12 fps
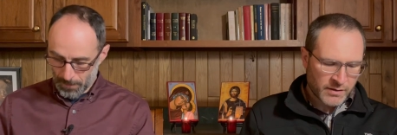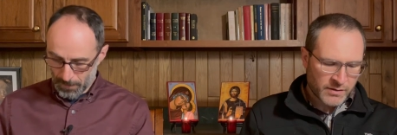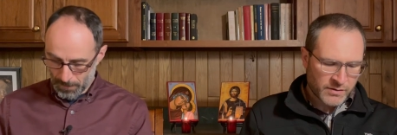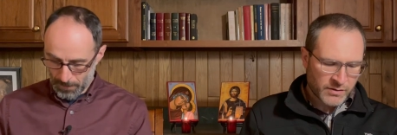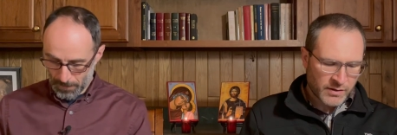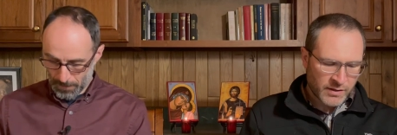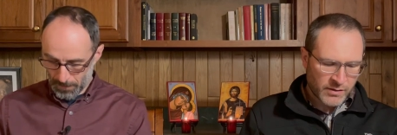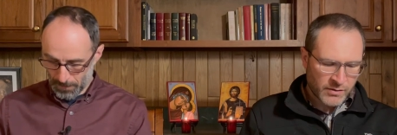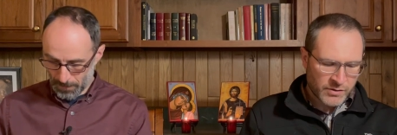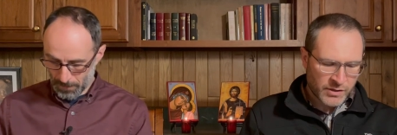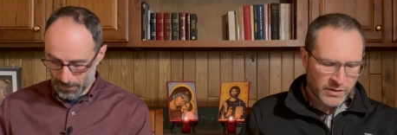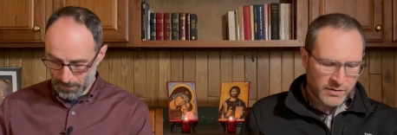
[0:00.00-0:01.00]
Speaker 1: so that your
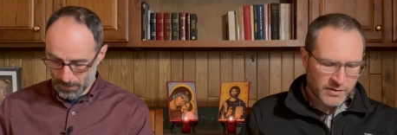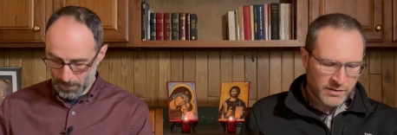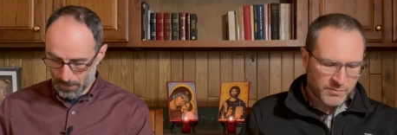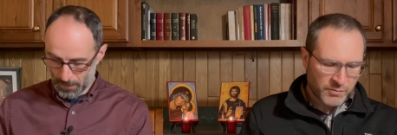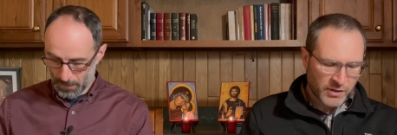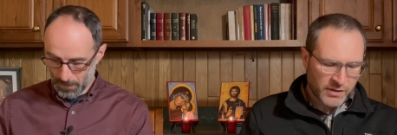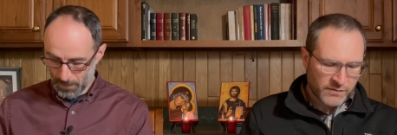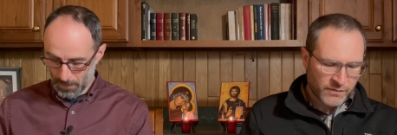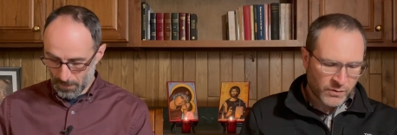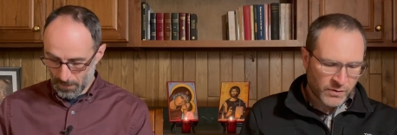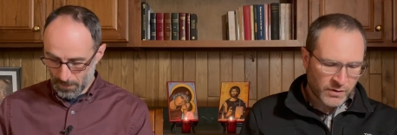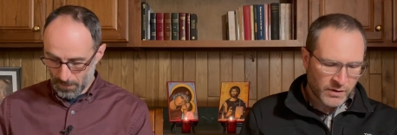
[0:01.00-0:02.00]
justice breaks
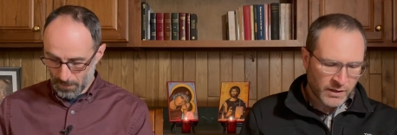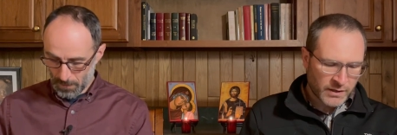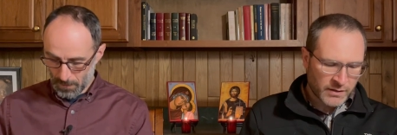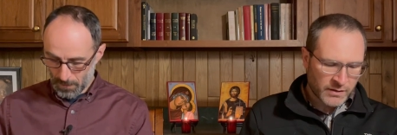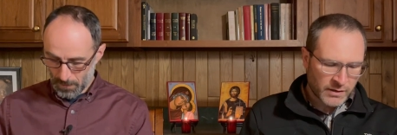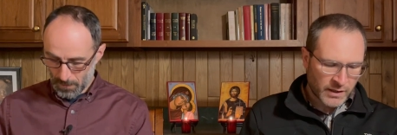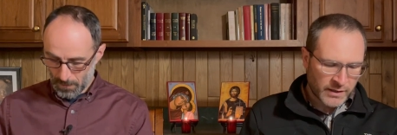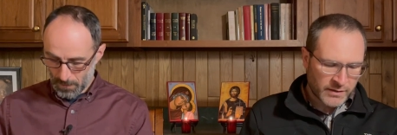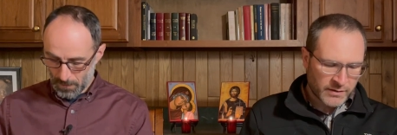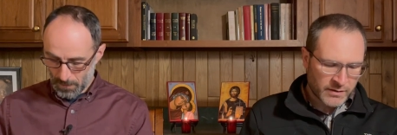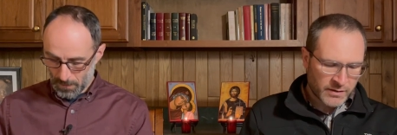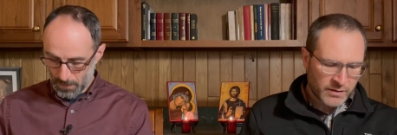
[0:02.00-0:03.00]
forth like the
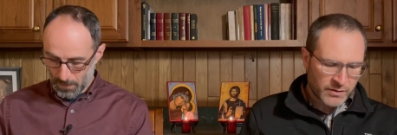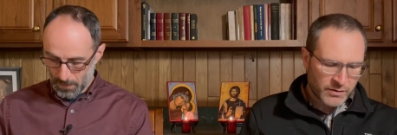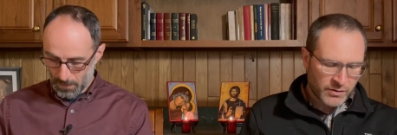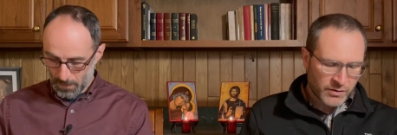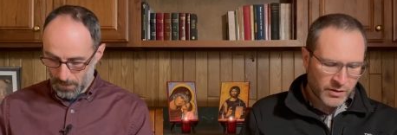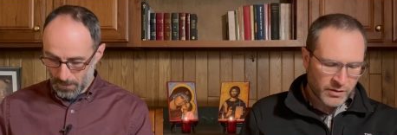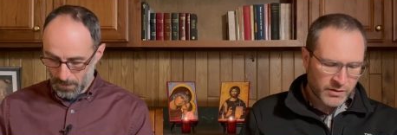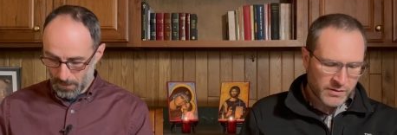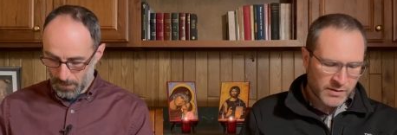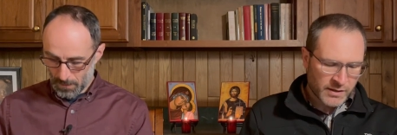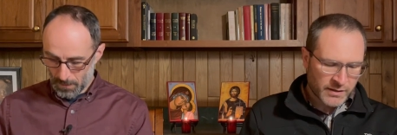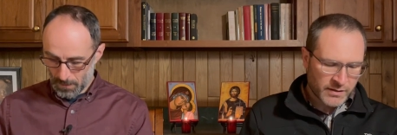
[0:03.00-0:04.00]
light, your
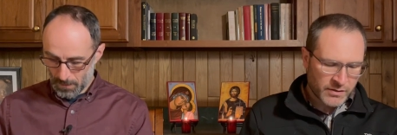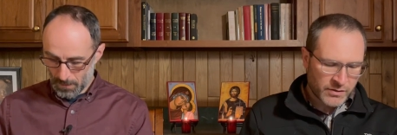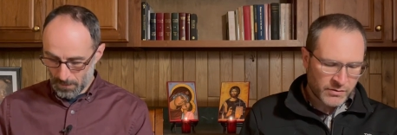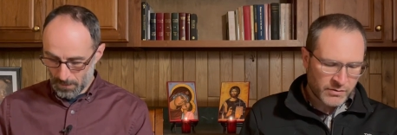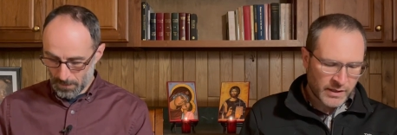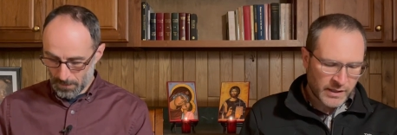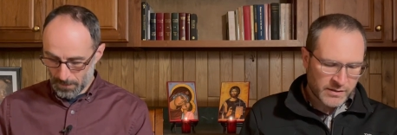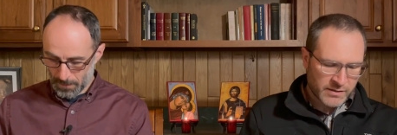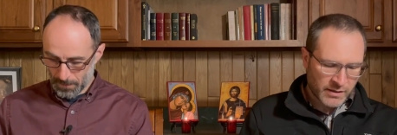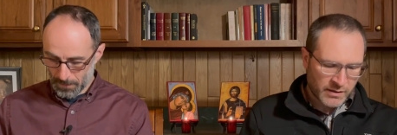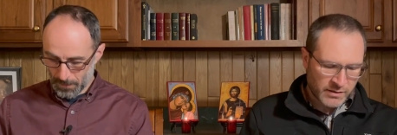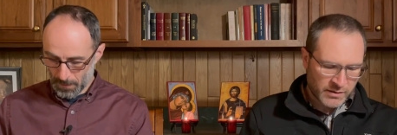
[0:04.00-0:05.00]
cause like the noonday
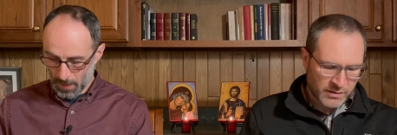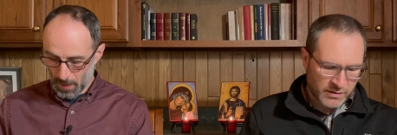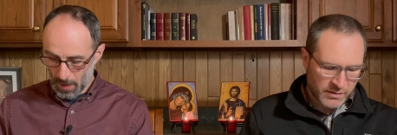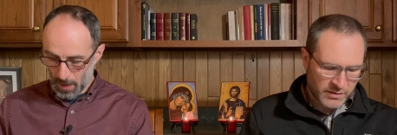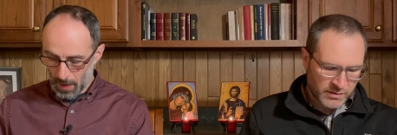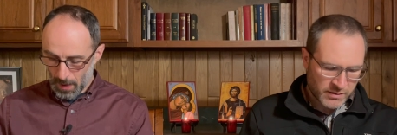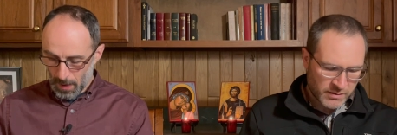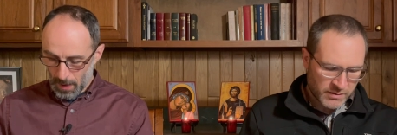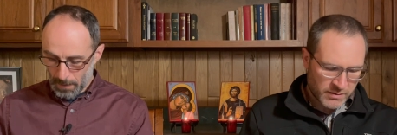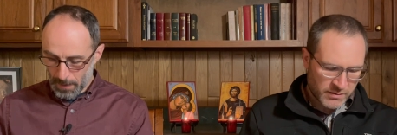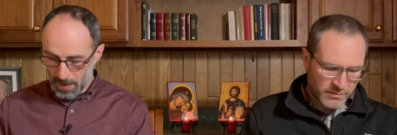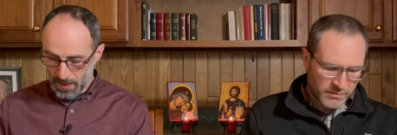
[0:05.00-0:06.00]
sun.
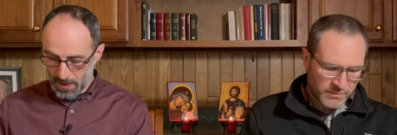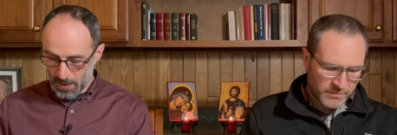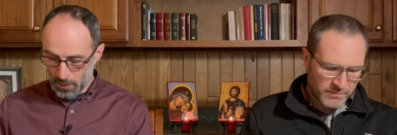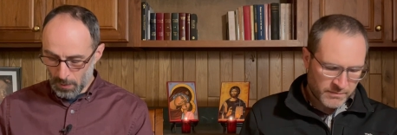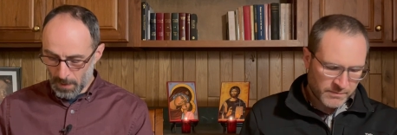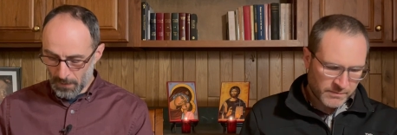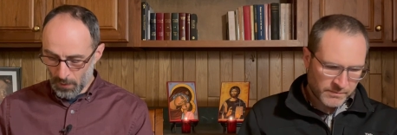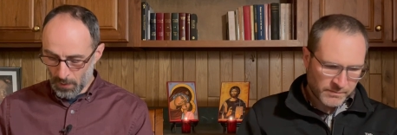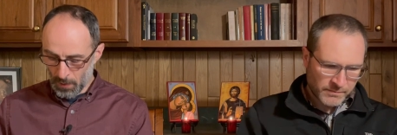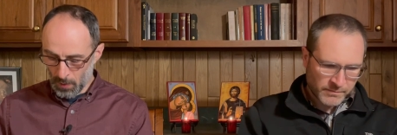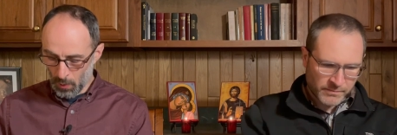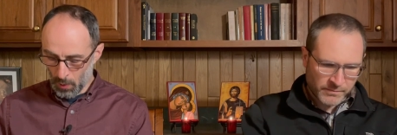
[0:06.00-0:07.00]
Speaker 2: Be still before
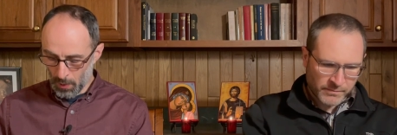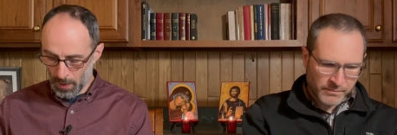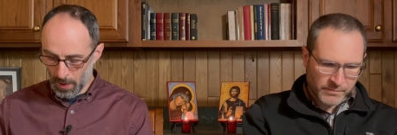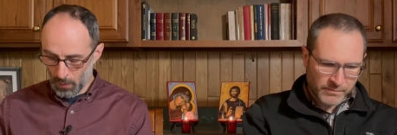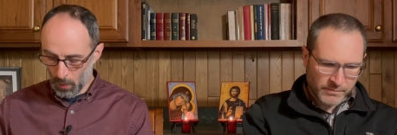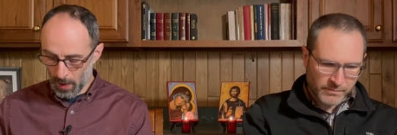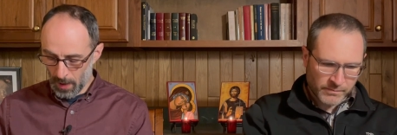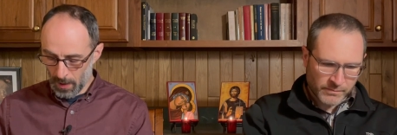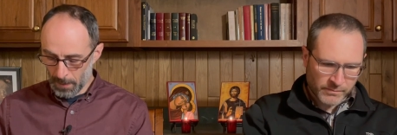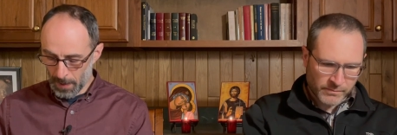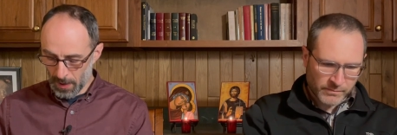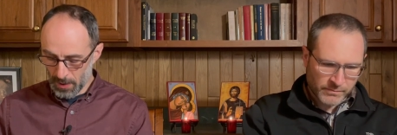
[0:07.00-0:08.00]
the Lord and wait
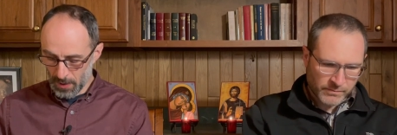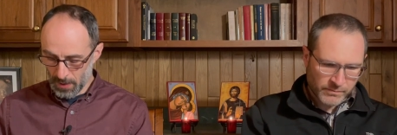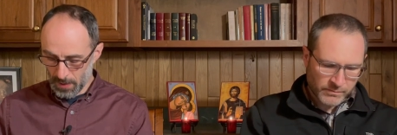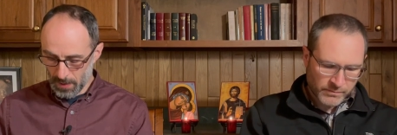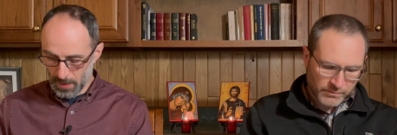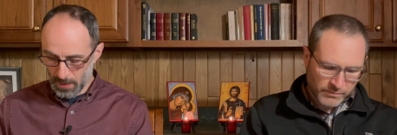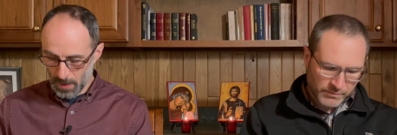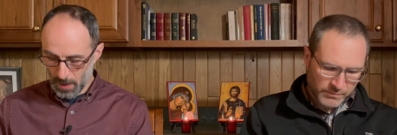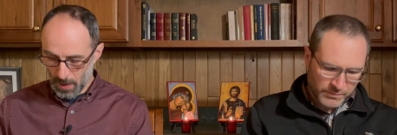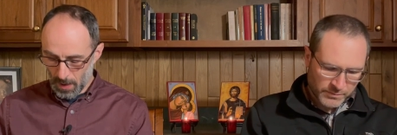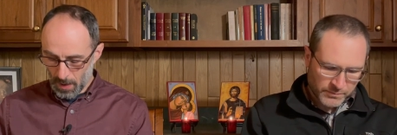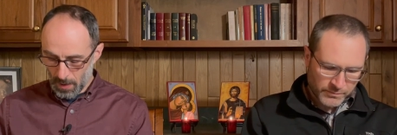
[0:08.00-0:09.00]
in patience.
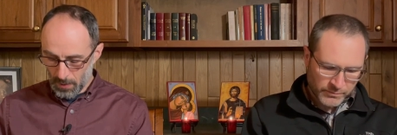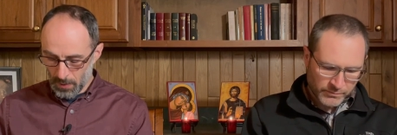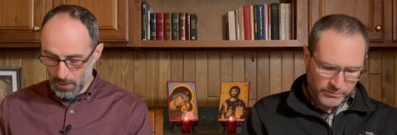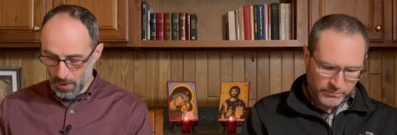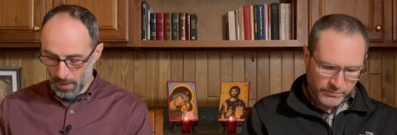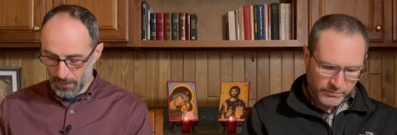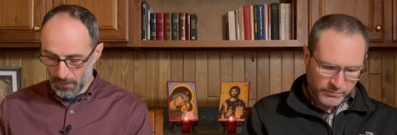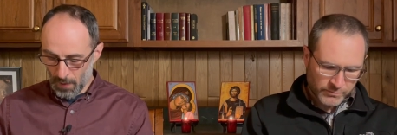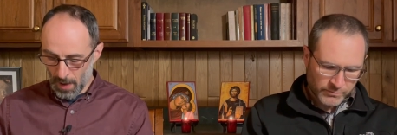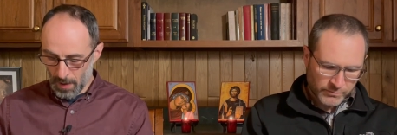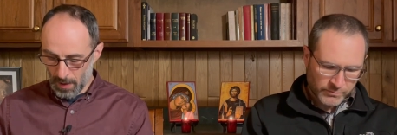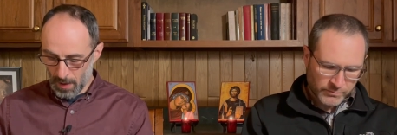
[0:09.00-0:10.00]
Do not
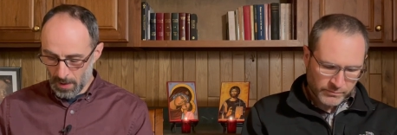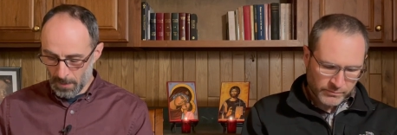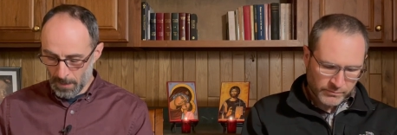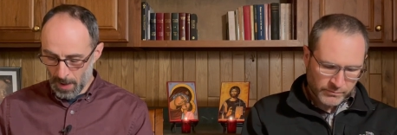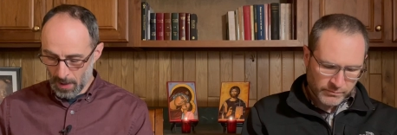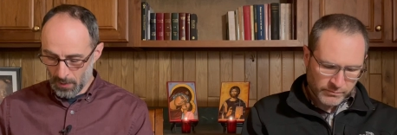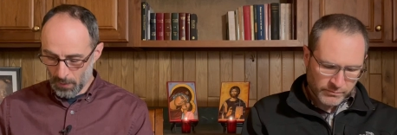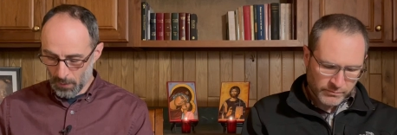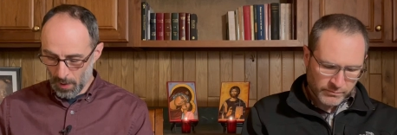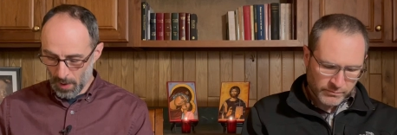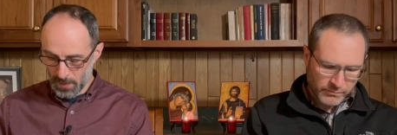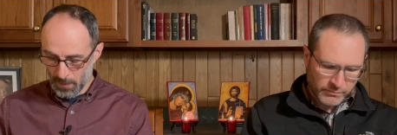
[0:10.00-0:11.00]
fret at the man who
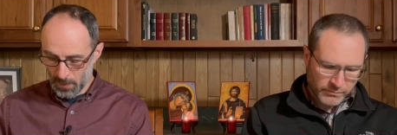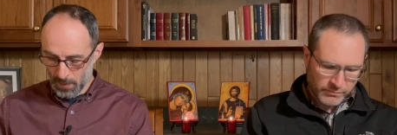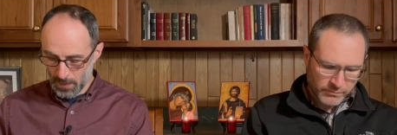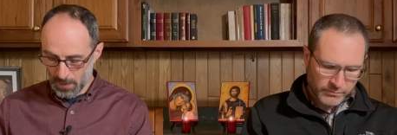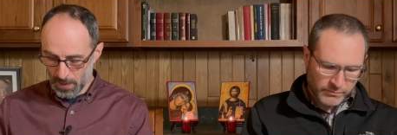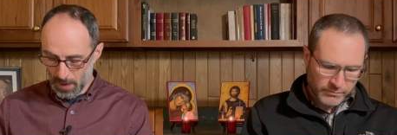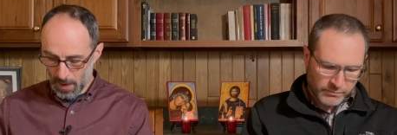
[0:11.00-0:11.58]
prospers,